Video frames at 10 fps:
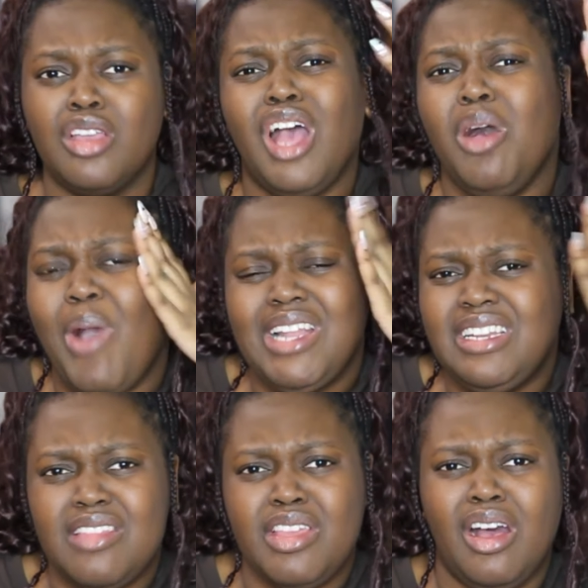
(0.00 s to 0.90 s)
Y'all, why did
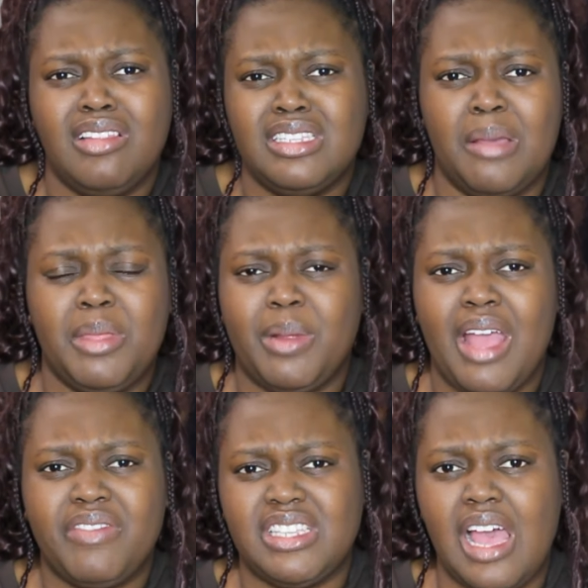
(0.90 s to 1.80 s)
I think all this time they were
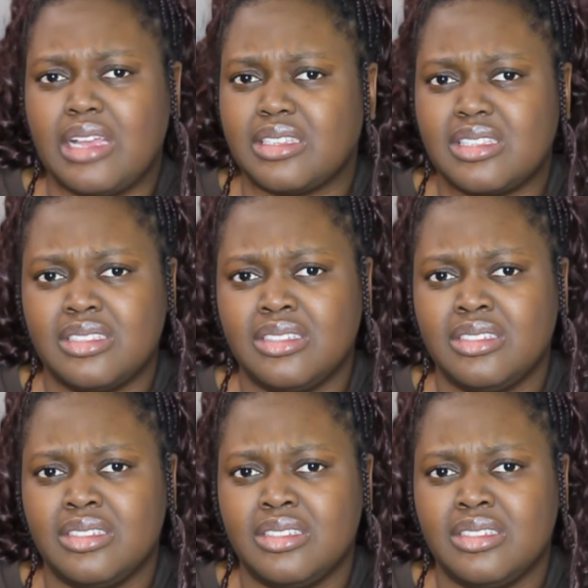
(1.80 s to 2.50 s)
having sex?